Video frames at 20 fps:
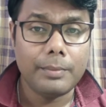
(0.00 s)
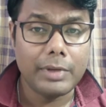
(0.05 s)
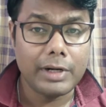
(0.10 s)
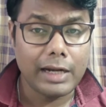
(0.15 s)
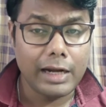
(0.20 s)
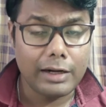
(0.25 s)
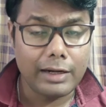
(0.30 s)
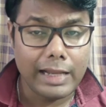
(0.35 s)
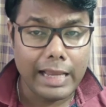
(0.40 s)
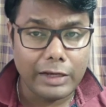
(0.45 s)

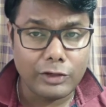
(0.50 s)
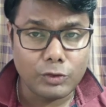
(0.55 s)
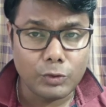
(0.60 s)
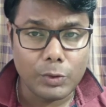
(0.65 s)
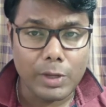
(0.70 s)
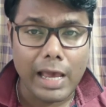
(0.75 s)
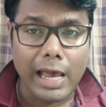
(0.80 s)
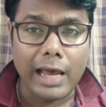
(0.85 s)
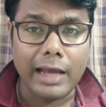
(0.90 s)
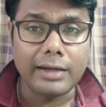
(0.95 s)
but I'd like
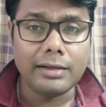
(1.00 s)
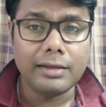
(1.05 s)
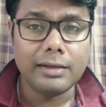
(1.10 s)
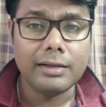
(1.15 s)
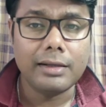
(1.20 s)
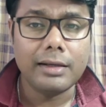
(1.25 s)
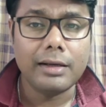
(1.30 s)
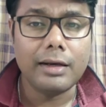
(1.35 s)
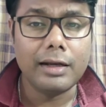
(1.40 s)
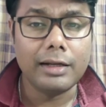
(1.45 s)
to add
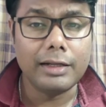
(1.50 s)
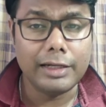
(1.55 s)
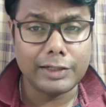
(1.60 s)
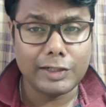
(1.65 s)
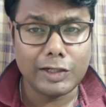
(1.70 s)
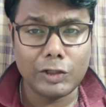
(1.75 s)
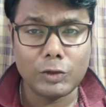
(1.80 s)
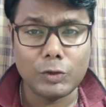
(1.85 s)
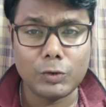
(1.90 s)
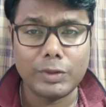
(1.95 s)
a
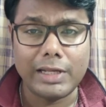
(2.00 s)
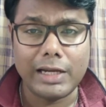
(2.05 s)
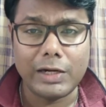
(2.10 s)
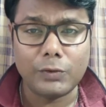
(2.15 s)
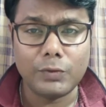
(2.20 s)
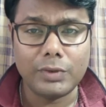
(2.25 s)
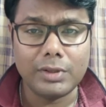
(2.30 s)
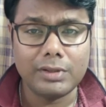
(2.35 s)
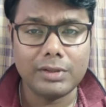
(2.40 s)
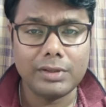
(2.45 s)
little to
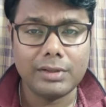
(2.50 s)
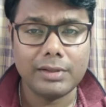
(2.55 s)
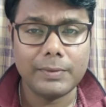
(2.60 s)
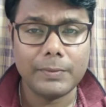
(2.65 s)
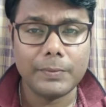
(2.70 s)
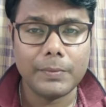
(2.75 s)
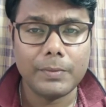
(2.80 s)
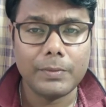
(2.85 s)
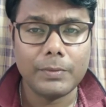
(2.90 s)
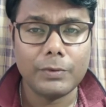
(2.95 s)
that one,
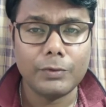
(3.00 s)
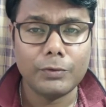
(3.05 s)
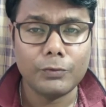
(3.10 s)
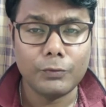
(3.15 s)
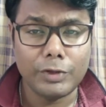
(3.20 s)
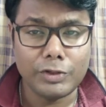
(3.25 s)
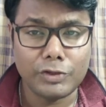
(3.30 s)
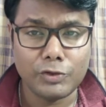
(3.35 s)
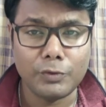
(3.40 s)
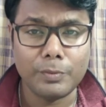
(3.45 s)

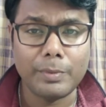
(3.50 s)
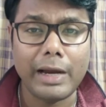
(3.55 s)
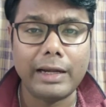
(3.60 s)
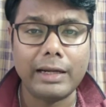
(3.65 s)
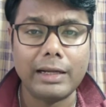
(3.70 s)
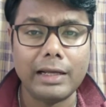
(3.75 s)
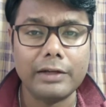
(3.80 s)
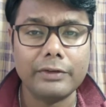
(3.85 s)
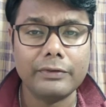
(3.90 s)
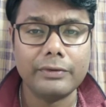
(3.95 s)
which you
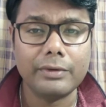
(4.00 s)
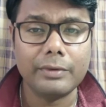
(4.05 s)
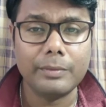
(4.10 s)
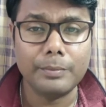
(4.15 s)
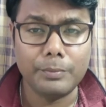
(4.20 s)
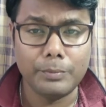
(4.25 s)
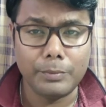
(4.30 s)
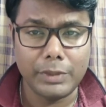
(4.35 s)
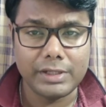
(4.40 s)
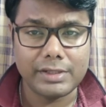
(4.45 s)
might have
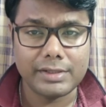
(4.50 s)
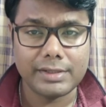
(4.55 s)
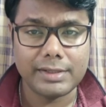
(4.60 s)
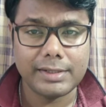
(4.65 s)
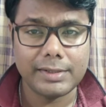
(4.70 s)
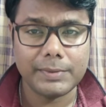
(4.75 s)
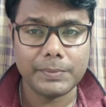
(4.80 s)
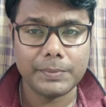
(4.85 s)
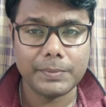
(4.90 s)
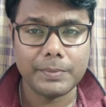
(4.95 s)

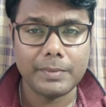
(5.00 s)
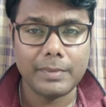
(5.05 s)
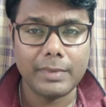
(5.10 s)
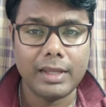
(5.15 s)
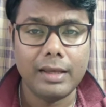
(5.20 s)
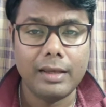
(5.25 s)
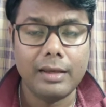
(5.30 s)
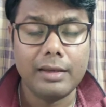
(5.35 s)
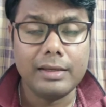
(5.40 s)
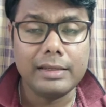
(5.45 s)
missed.
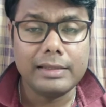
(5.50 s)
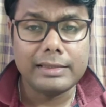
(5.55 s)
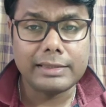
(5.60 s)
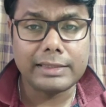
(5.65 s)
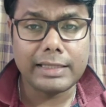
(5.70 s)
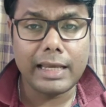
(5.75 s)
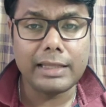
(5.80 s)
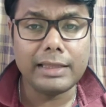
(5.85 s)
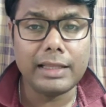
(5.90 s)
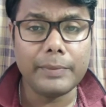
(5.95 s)

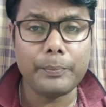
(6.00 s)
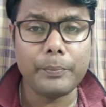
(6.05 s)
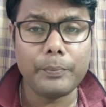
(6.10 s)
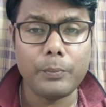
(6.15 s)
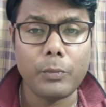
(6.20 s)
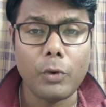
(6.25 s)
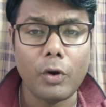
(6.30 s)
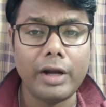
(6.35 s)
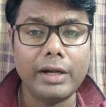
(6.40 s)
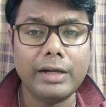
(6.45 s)
Say the
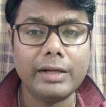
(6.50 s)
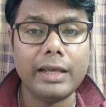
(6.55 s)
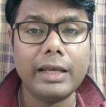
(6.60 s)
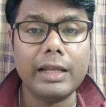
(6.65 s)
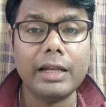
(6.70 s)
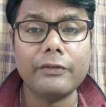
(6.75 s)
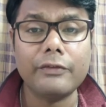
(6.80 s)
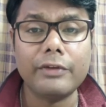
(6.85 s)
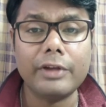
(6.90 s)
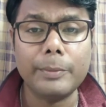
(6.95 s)

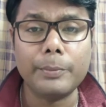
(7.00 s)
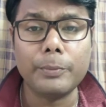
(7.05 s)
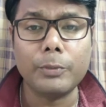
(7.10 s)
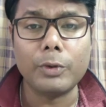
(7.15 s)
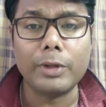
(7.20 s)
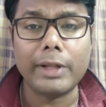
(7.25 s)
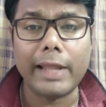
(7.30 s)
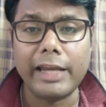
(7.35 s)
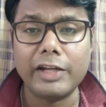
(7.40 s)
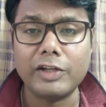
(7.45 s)
point in a very
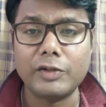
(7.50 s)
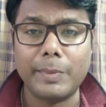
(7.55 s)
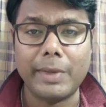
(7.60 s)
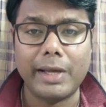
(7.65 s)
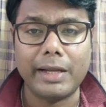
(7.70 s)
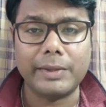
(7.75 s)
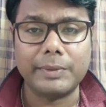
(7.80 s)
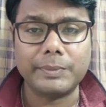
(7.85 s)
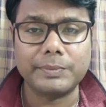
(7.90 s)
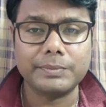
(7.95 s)
polite
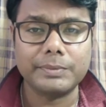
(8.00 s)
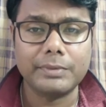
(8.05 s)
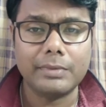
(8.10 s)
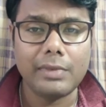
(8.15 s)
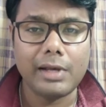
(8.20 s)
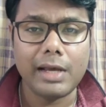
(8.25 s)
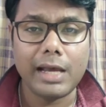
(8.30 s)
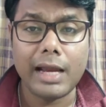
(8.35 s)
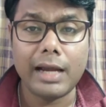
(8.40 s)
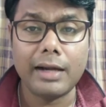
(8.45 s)
manner
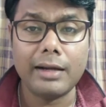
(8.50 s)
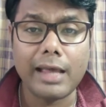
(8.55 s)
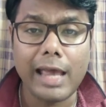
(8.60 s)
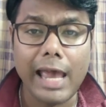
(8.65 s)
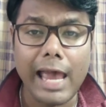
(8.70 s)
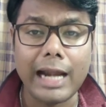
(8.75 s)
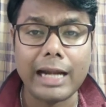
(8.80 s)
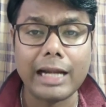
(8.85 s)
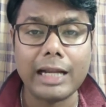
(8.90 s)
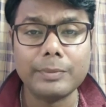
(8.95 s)
and
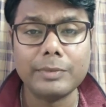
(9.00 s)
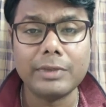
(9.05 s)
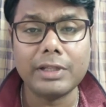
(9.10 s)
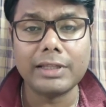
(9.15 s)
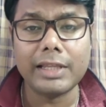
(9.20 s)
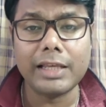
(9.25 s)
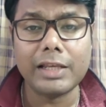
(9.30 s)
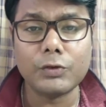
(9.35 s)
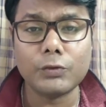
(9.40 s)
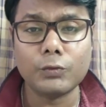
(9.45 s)
add up
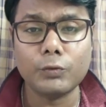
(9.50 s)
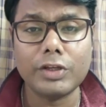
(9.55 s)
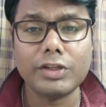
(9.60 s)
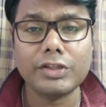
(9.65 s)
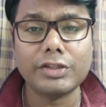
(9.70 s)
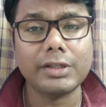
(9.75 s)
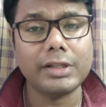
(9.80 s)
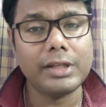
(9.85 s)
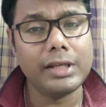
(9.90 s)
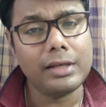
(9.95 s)
the things
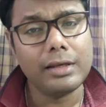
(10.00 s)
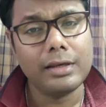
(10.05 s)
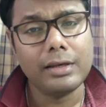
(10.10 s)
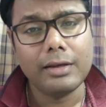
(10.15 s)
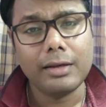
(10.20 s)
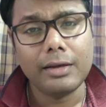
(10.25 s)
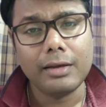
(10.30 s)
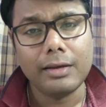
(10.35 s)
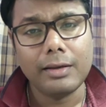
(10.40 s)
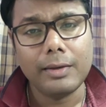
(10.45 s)
which the
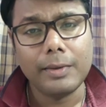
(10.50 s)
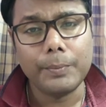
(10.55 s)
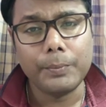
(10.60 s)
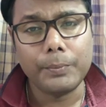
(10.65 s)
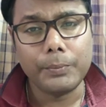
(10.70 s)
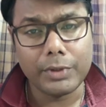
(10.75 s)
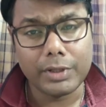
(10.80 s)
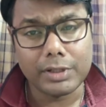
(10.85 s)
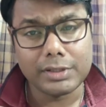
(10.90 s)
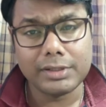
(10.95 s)

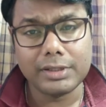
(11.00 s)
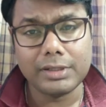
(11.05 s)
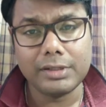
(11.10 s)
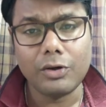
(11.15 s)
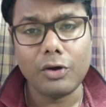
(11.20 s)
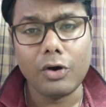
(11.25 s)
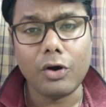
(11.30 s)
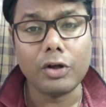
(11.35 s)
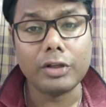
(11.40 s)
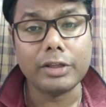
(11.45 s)

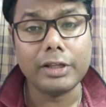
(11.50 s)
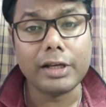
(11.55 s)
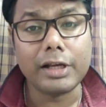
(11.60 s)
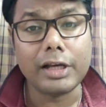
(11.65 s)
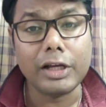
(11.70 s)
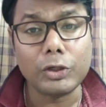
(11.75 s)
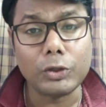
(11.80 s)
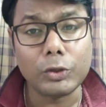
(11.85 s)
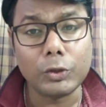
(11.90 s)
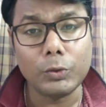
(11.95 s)
person or the
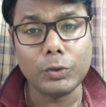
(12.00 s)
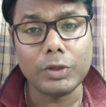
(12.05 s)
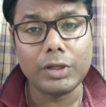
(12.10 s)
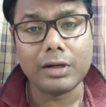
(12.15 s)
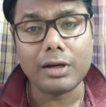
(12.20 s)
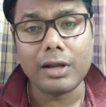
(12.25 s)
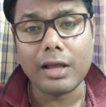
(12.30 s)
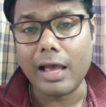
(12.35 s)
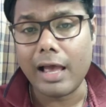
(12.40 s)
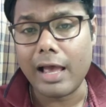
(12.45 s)

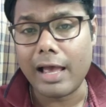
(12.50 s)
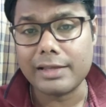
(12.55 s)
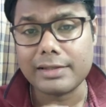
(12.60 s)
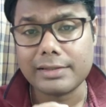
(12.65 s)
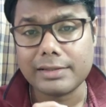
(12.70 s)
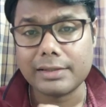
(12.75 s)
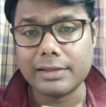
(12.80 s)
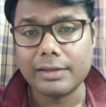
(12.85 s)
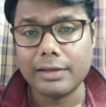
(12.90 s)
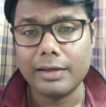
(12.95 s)
concluder
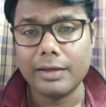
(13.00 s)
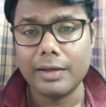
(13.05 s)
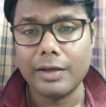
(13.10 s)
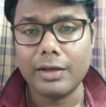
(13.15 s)
has